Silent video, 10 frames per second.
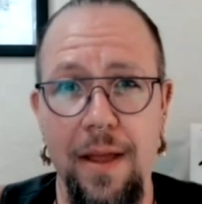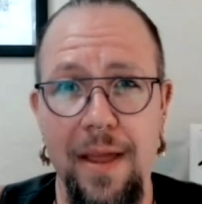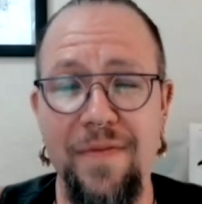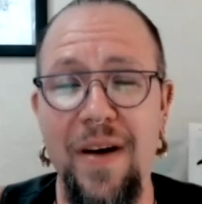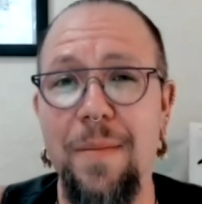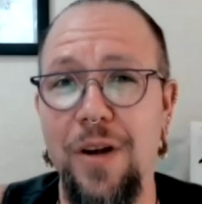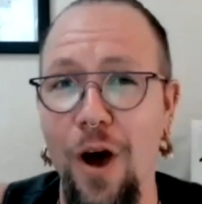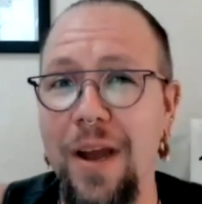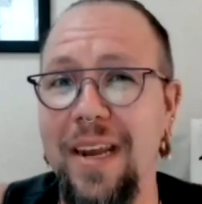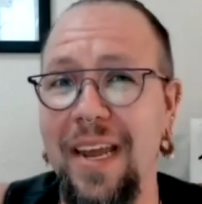if I'm
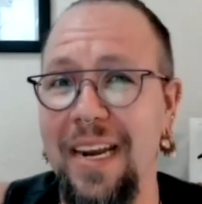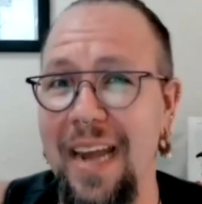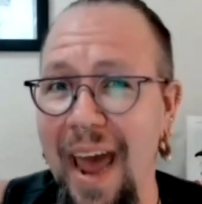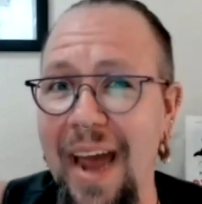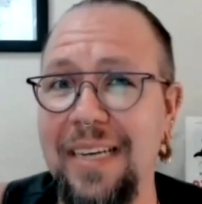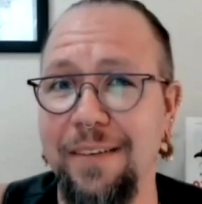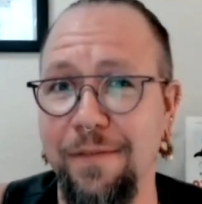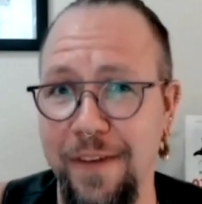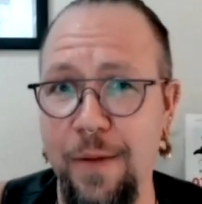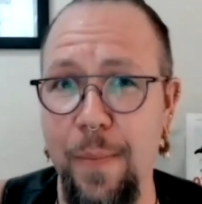not getting an active
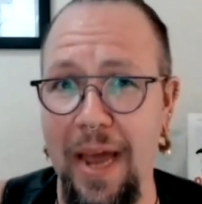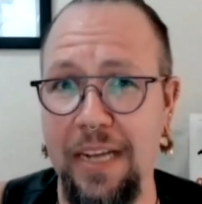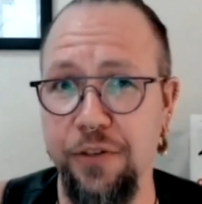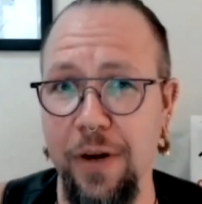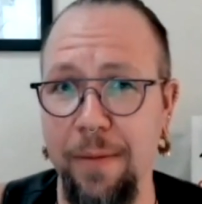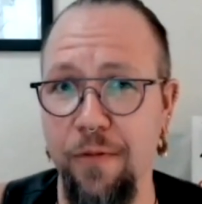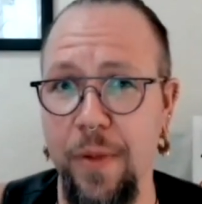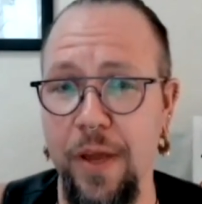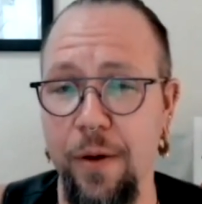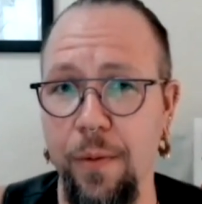feedback stream from you.